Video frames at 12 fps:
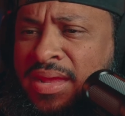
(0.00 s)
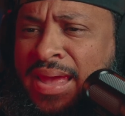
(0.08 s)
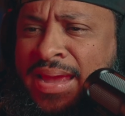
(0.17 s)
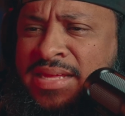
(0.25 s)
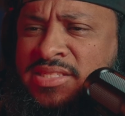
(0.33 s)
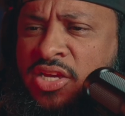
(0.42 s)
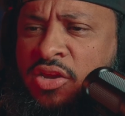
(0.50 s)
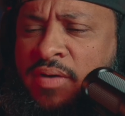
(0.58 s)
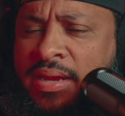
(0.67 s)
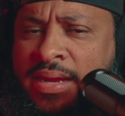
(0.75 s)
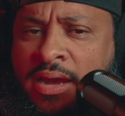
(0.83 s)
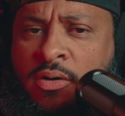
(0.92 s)
I can tell you
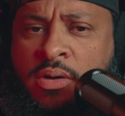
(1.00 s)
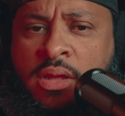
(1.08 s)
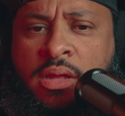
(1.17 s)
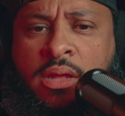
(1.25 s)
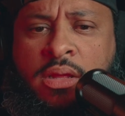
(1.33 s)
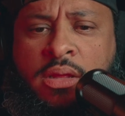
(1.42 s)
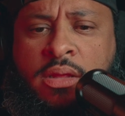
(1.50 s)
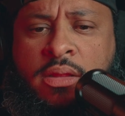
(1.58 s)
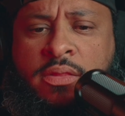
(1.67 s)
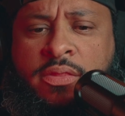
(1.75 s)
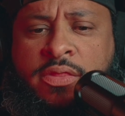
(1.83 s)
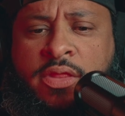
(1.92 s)
right now,
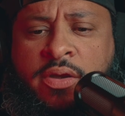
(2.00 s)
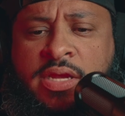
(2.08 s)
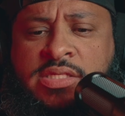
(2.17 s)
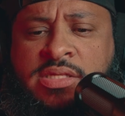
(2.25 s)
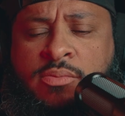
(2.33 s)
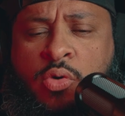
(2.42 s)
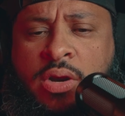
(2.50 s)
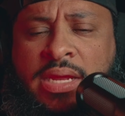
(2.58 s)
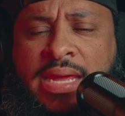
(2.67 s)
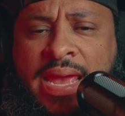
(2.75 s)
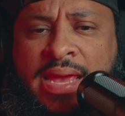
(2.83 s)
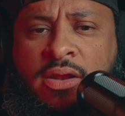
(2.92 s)
there is some more
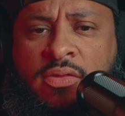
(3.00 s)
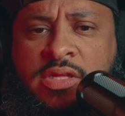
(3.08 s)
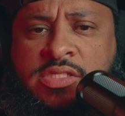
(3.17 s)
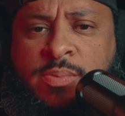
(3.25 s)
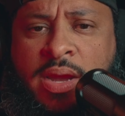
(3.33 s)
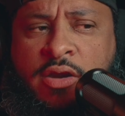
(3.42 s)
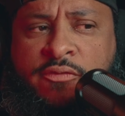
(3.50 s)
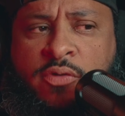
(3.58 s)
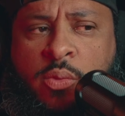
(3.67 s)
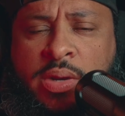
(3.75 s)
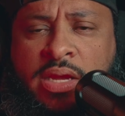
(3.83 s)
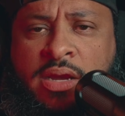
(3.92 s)
gain on this
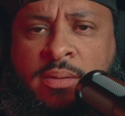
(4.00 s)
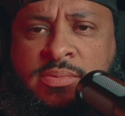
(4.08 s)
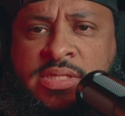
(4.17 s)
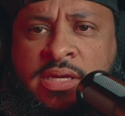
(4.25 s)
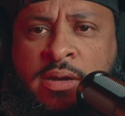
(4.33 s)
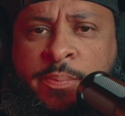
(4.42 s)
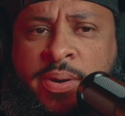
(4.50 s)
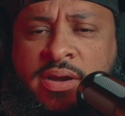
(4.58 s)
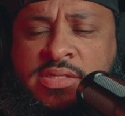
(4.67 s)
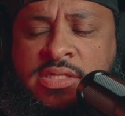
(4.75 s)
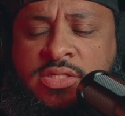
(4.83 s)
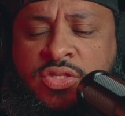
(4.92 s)
microphone when it comes in
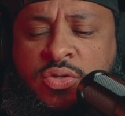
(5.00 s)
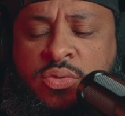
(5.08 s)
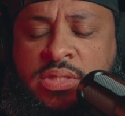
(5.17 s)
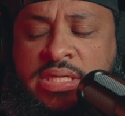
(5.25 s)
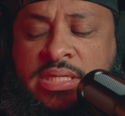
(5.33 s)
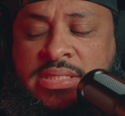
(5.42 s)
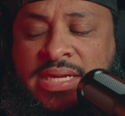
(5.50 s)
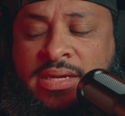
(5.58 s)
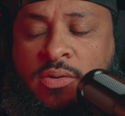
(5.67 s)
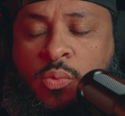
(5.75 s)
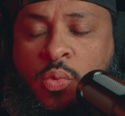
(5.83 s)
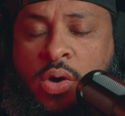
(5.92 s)
comparison to the
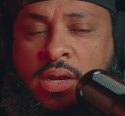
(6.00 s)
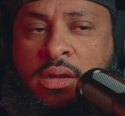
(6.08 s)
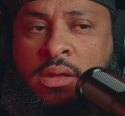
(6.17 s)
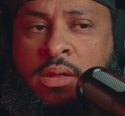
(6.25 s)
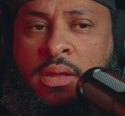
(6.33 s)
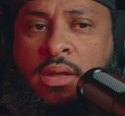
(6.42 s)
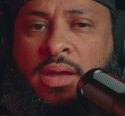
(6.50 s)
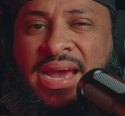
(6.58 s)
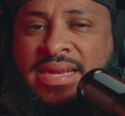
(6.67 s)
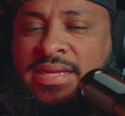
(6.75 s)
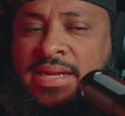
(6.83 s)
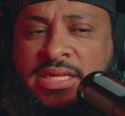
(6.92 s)
Tank 1.
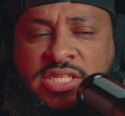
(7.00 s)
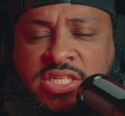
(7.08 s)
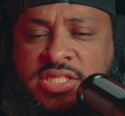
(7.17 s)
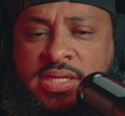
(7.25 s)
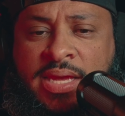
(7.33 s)
I did not touch the